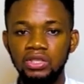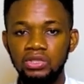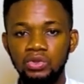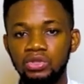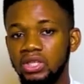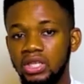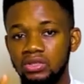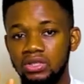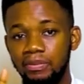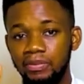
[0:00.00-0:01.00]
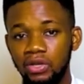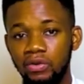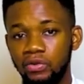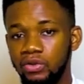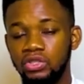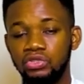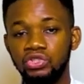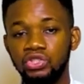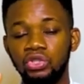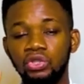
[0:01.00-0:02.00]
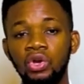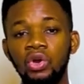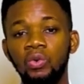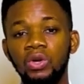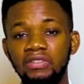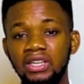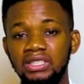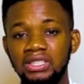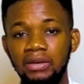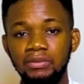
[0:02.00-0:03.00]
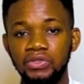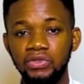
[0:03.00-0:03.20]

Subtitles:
breaks once you get to that peak of concentration, whatever the time is.